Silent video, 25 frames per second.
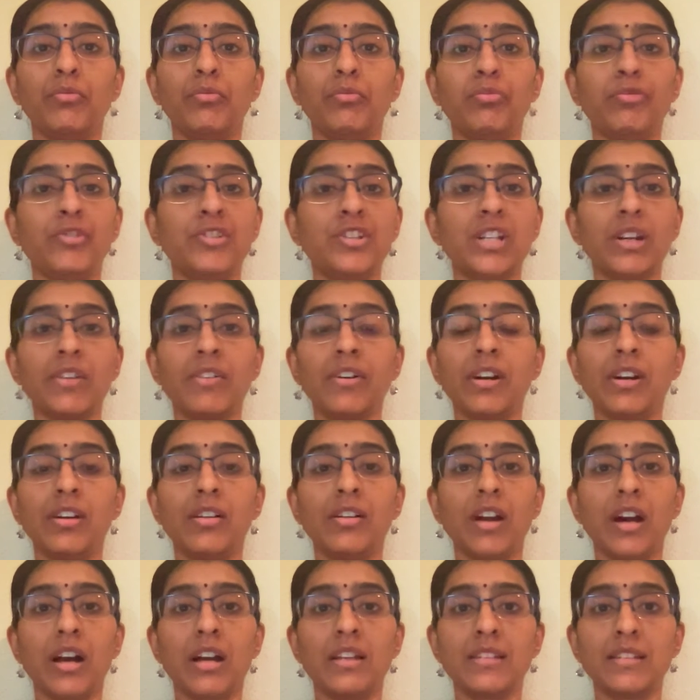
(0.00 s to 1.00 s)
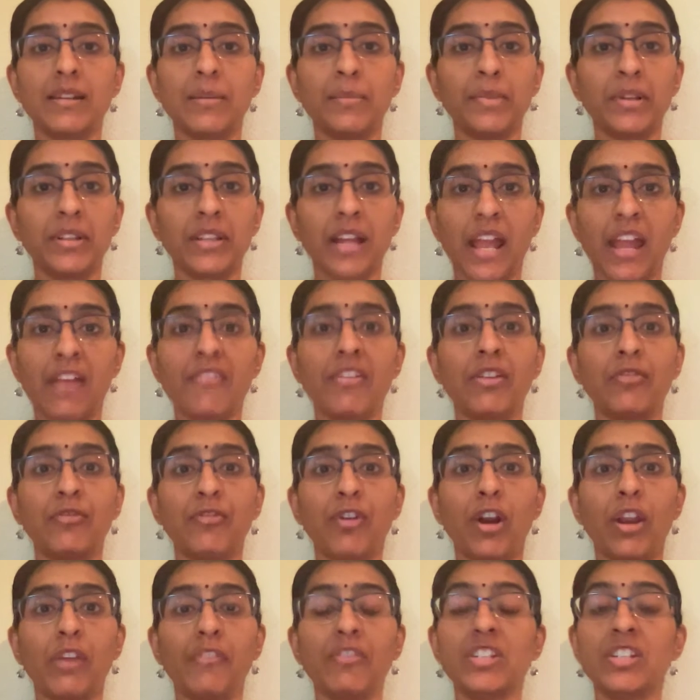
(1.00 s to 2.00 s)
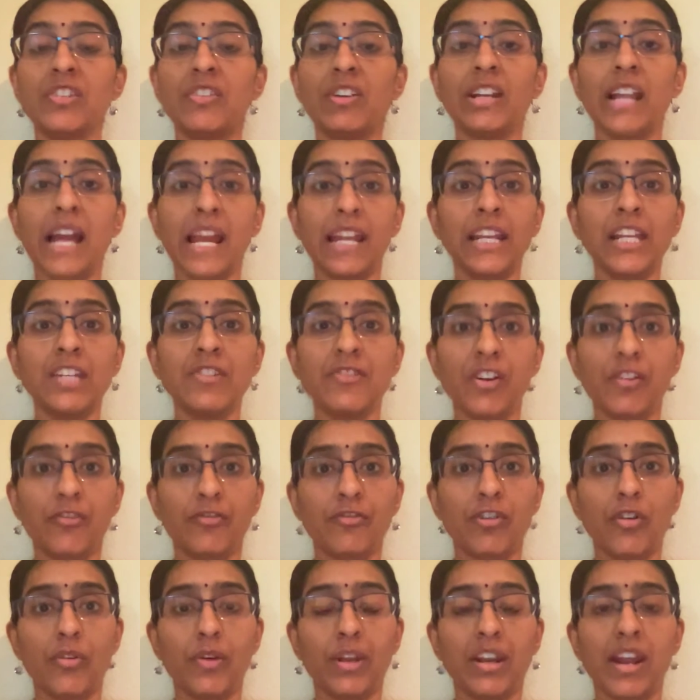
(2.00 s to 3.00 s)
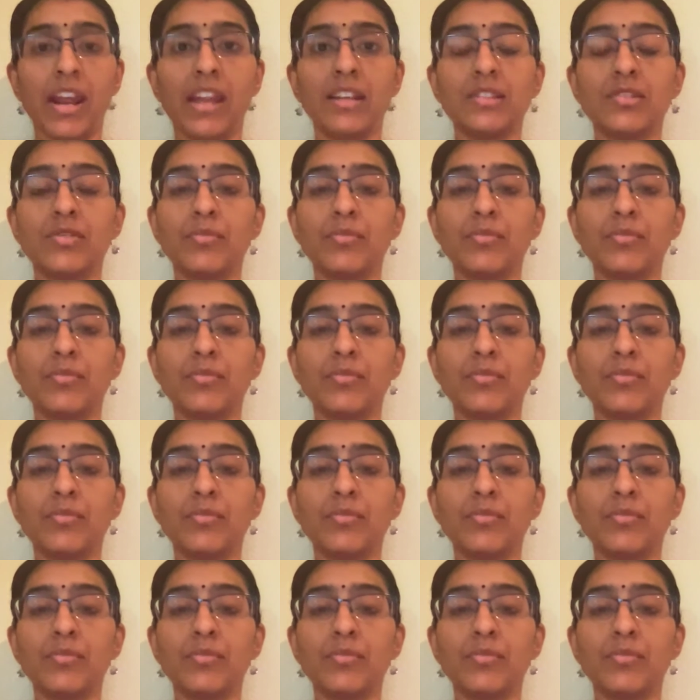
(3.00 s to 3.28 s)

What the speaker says: whichever sampradaya we are following, whichever lineage we are following, right?